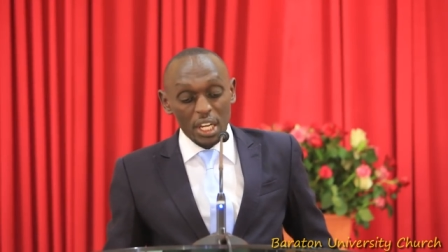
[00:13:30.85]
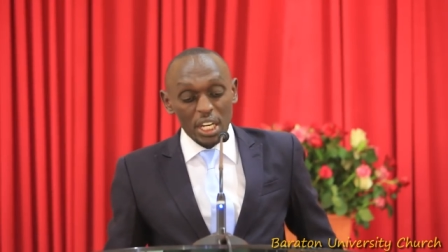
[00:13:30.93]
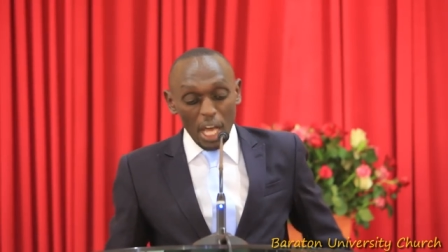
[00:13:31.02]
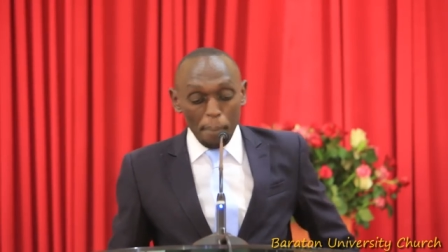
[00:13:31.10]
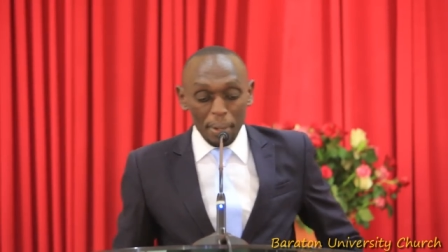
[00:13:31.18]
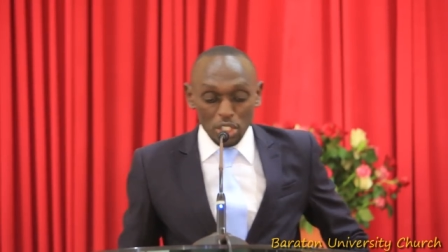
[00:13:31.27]

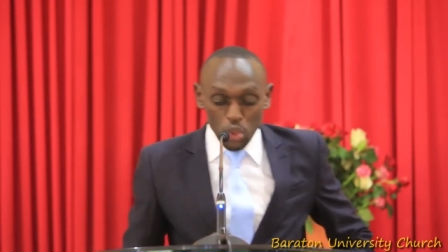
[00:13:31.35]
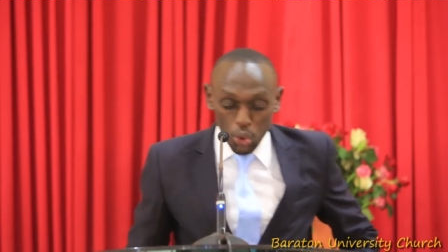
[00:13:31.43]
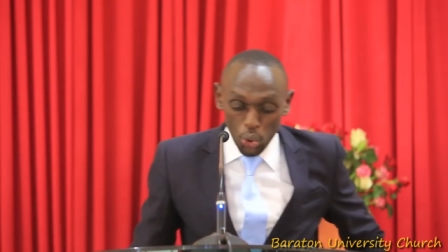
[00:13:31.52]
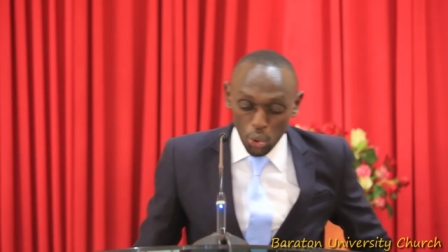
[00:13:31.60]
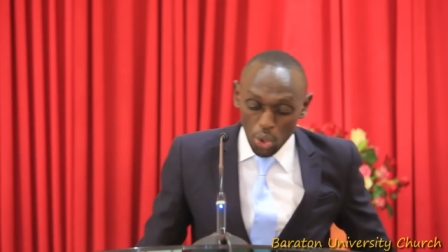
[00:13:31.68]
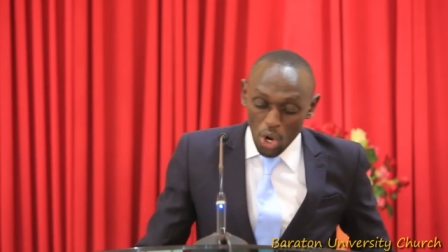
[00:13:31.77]
Number
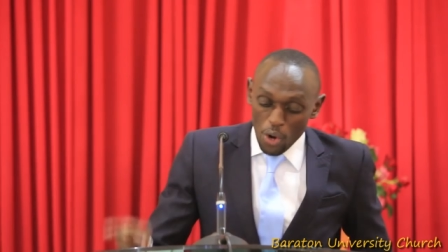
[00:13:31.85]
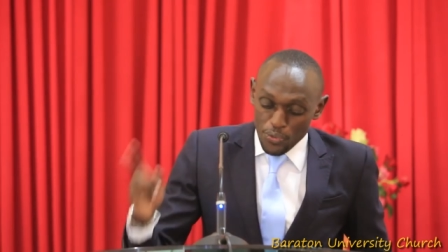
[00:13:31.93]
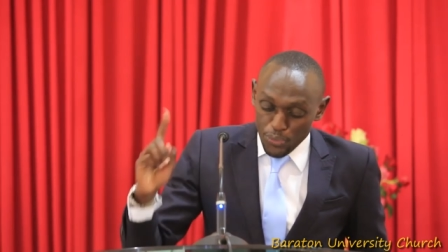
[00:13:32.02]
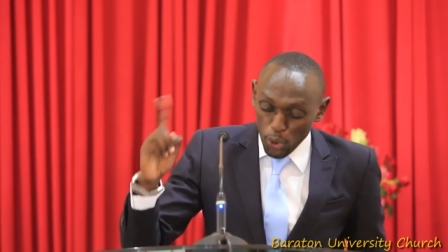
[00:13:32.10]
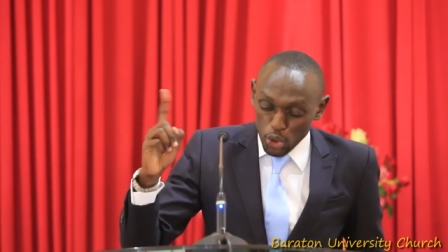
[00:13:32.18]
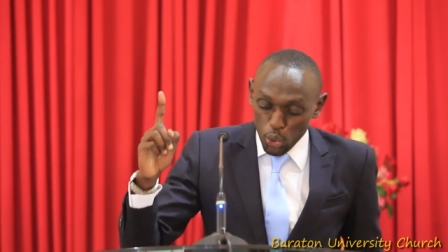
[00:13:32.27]
two,
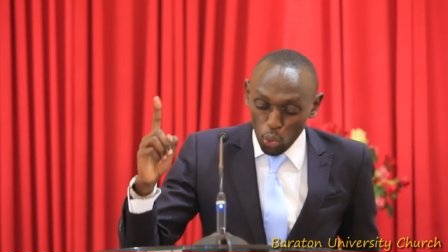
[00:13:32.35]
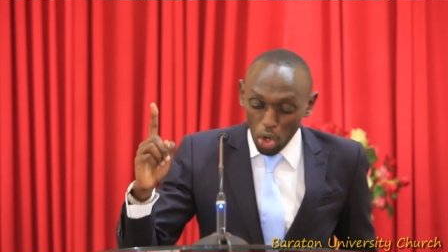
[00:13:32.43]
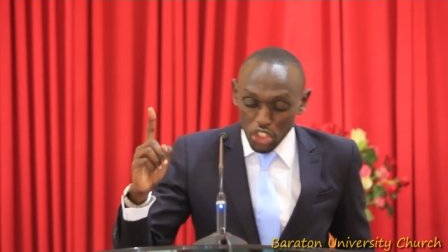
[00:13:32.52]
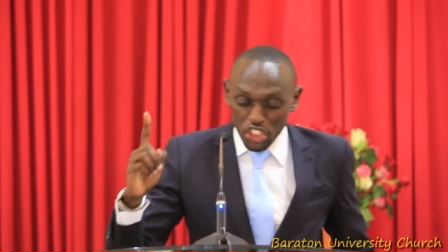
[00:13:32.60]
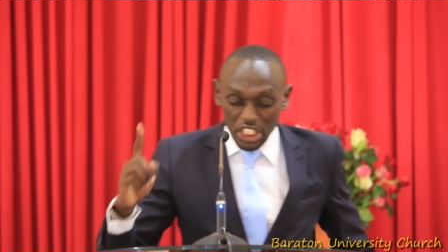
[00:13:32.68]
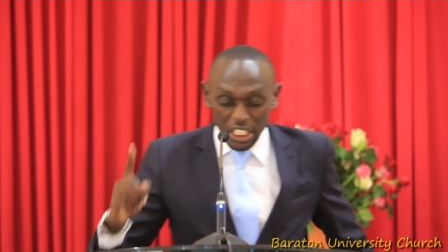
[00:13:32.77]
foot
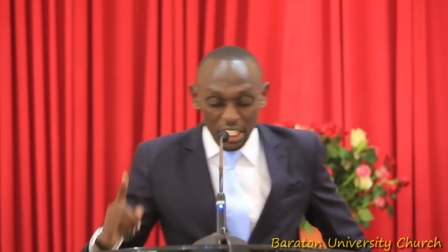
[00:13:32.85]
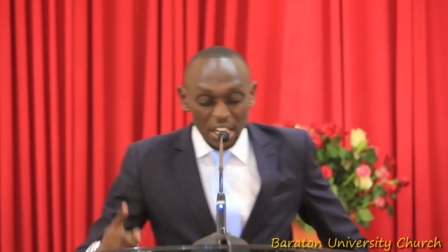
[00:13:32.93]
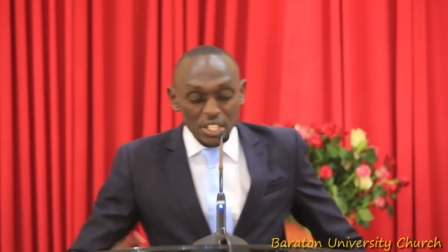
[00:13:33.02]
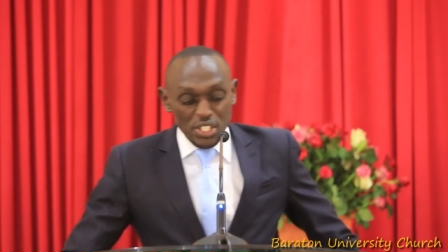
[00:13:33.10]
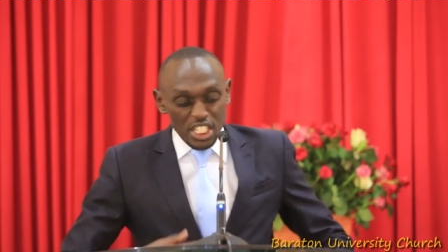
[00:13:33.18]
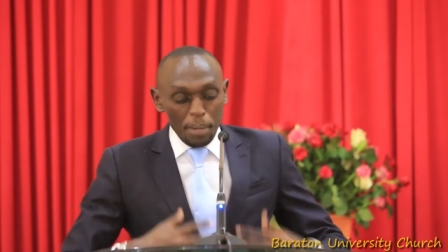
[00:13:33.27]
washing
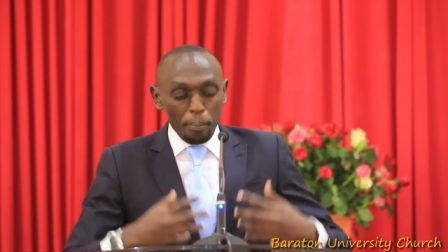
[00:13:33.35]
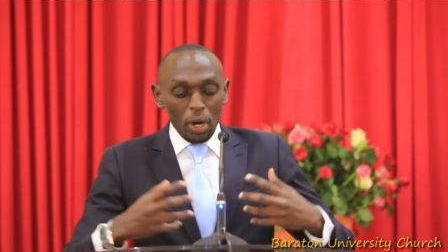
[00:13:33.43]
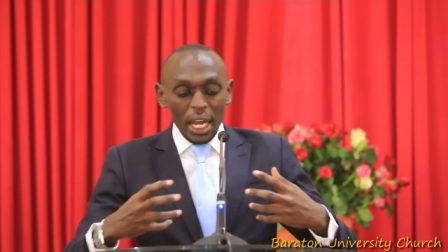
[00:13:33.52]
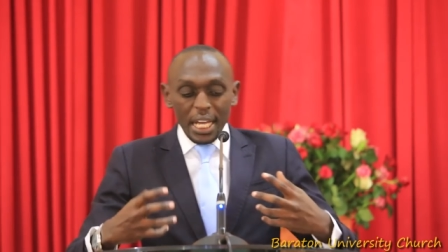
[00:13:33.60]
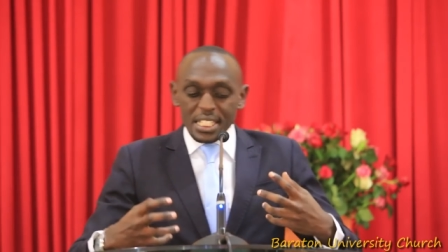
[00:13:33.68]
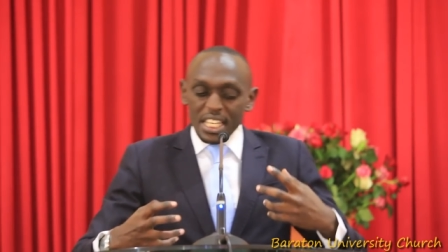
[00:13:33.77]

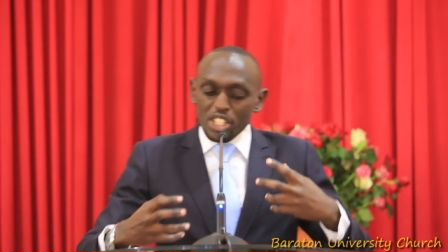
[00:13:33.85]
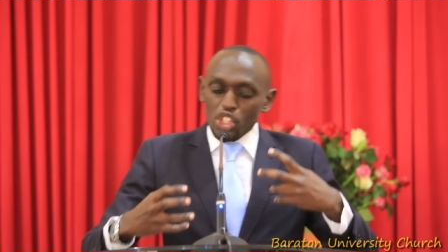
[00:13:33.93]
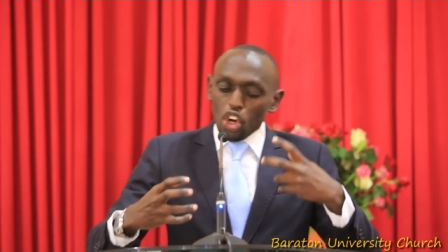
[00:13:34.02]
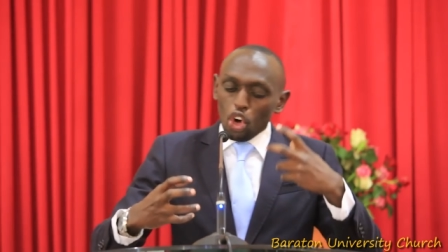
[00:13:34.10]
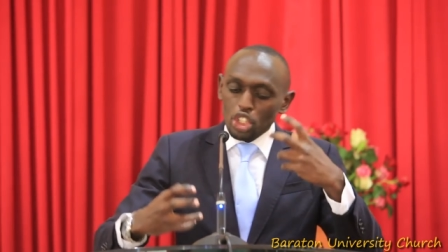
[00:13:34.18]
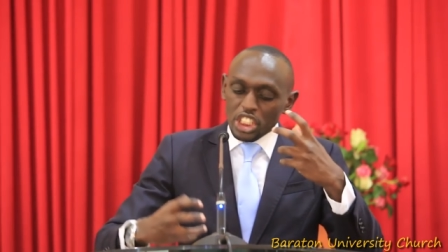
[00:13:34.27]
symbolizes
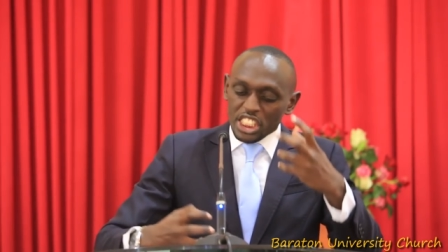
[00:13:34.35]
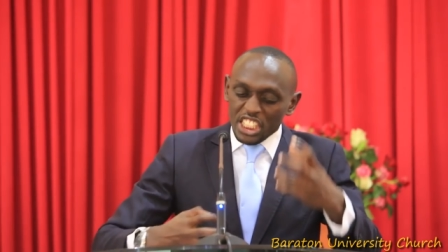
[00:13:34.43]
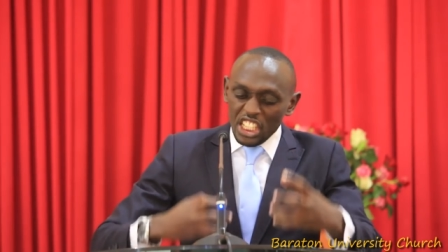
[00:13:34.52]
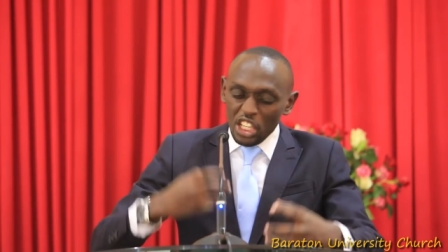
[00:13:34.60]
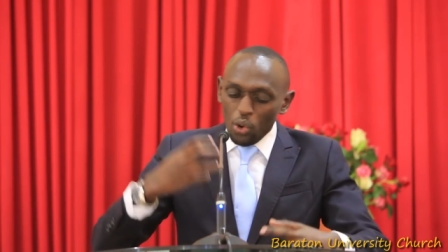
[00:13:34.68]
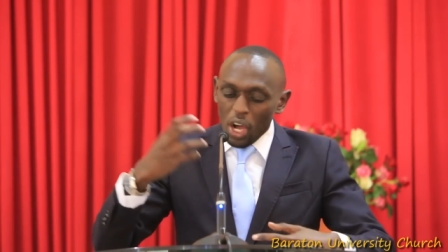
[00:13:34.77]

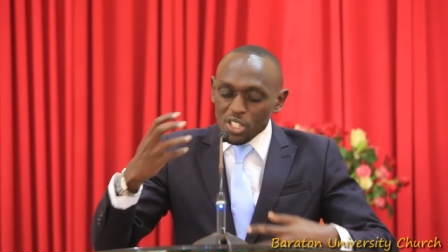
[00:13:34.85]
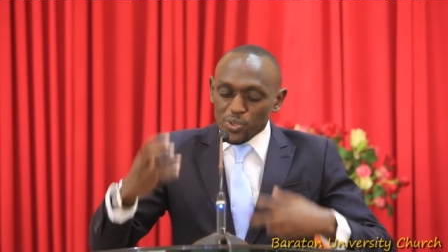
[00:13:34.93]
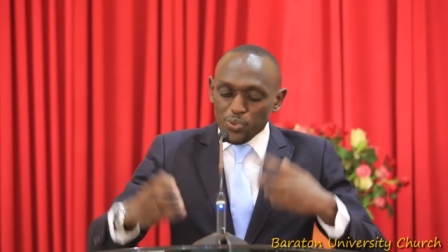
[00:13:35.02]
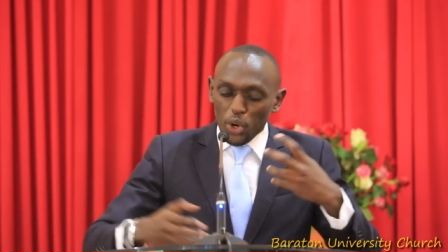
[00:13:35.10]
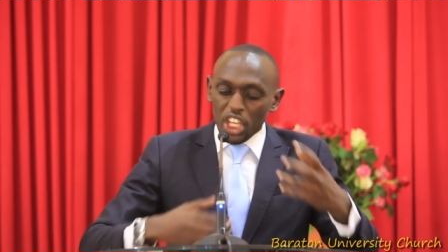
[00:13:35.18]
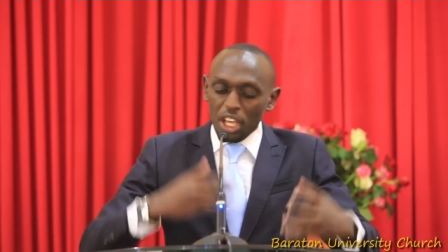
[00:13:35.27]

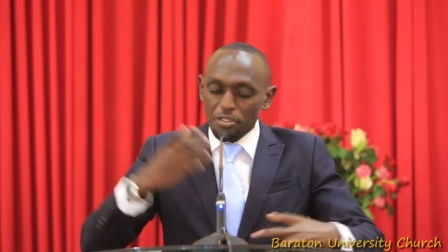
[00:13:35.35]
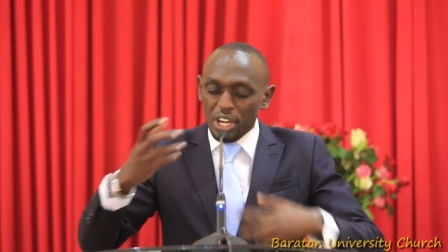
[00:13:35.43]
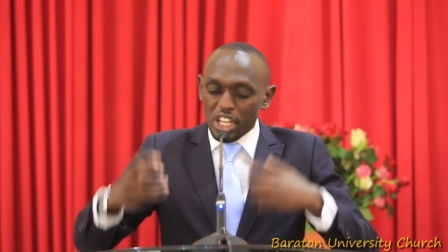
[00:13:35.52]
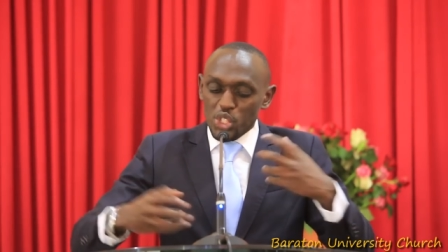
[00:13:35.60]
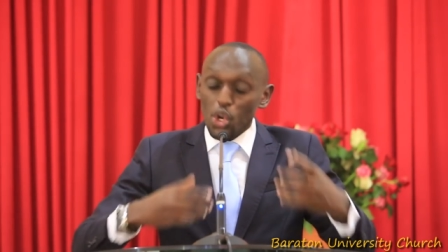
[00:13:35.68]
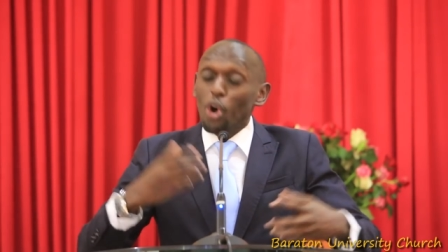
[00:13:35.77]
continuous
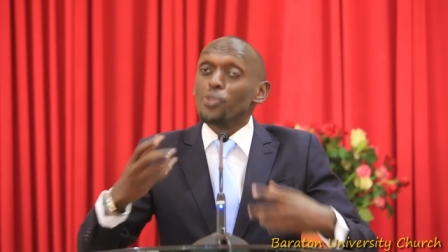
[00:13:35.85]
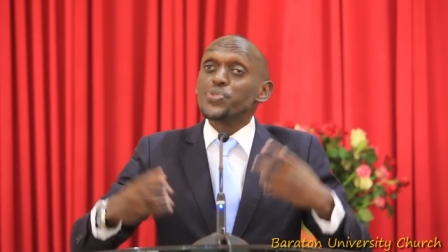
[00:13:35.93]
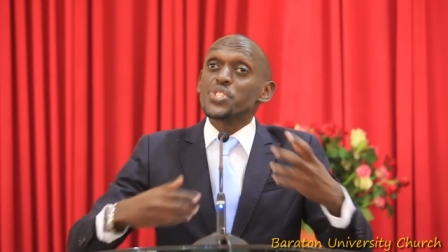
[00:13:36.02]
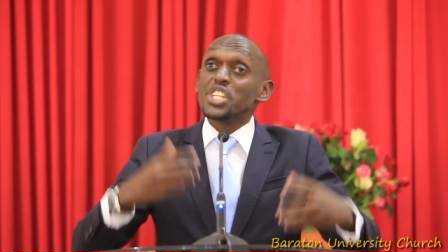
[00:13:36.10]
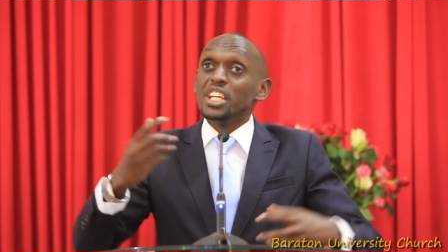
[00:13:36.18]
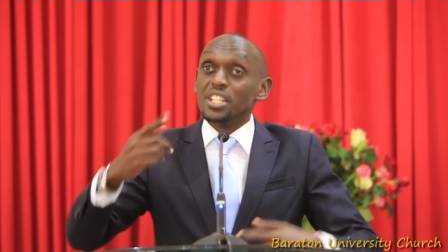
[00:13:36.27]
forgiveness of
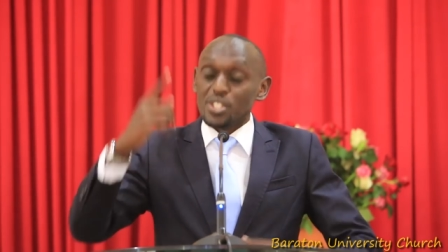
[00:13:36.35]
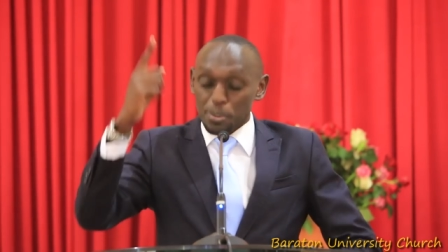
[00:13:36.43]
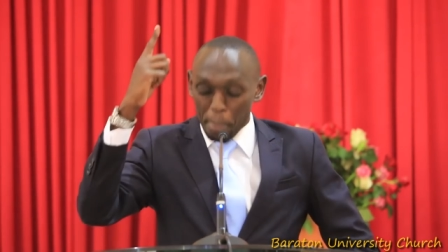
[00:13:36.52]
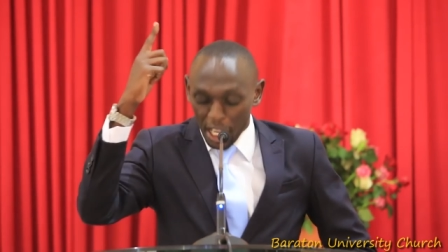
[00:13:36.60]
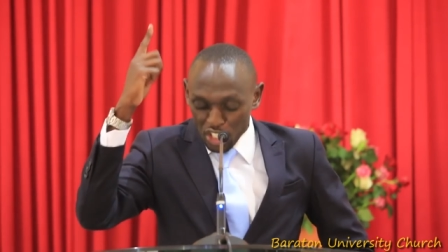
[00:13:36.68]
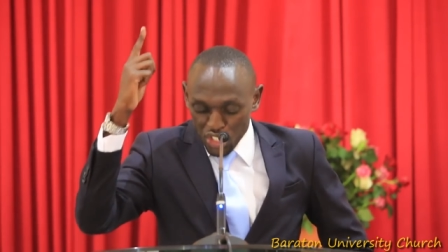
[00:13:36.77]

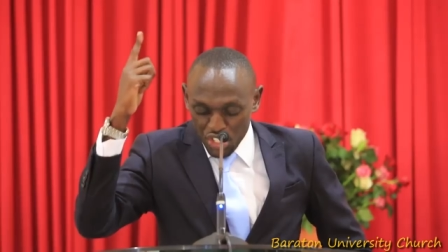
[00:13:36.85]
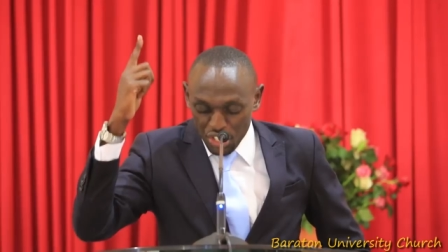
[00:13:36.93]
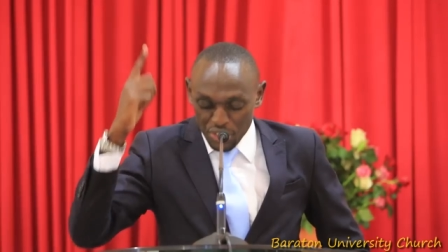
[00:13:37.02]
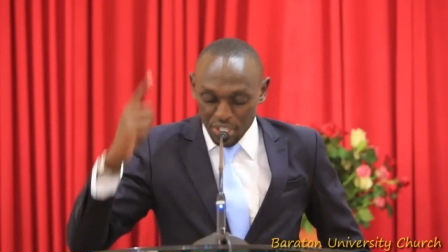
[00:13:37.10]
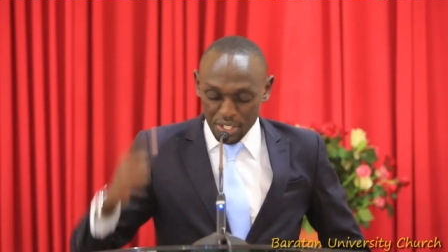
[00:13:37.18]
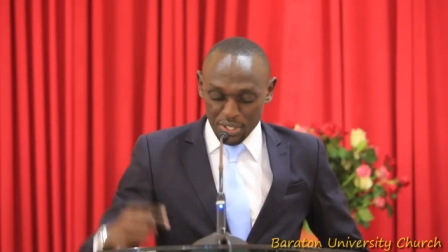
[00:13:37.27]
sins by
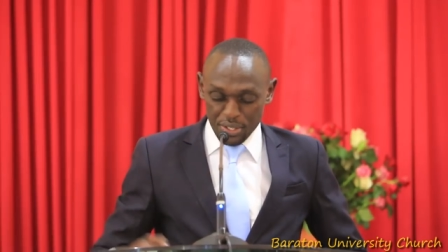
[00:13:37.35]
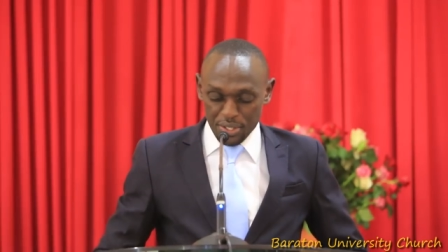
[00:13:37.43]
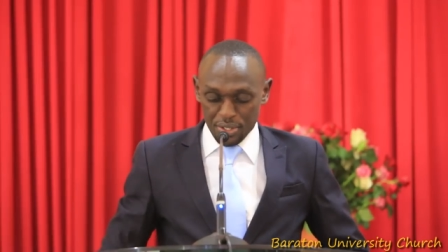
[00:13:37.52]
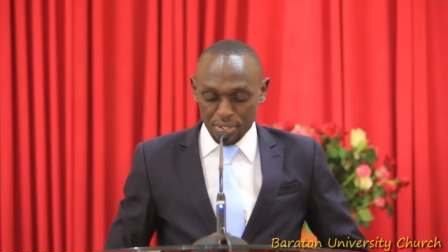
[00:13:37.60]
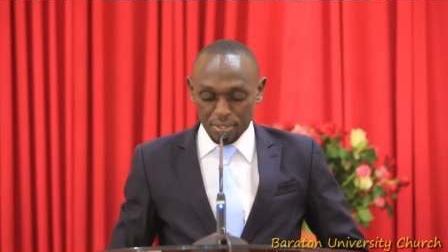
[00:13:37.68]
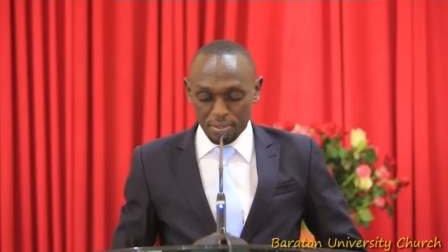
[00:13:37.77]

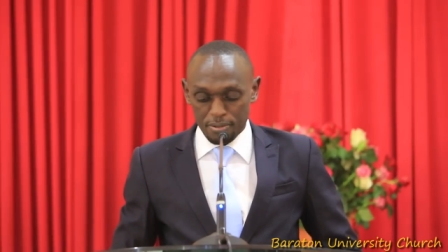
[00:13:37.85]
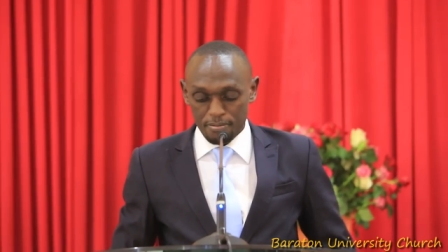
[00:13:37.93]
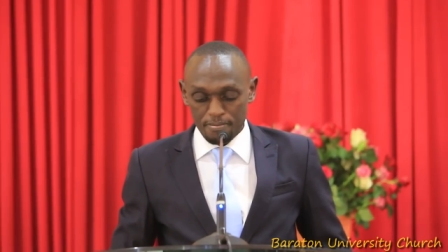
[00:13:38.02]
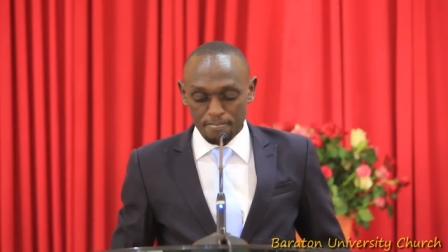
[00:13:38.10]
Jesus